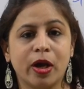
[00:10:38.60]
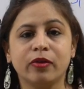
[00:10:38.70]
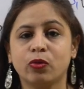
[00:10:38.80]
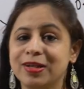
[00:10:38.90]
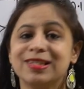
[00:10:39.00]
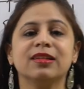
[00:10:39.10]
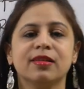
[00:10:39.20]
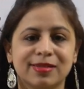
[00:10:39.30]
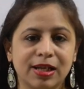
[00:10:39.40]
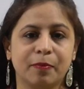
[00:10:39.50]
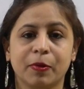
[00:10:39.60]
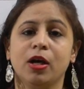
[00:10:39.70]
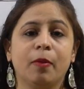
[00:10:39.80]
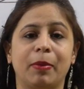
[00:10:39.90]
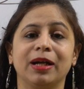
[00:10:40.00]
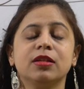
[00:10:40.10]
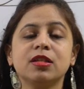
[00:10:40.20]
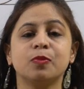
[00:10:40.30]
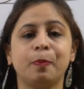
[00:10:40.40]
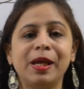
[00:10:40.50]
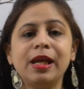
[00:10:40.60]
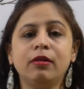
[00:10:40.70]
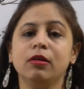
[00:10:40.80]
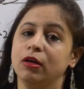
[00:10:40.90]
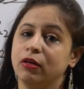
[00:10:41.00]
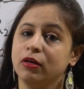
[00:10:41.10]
we are increasing the slip, but the speed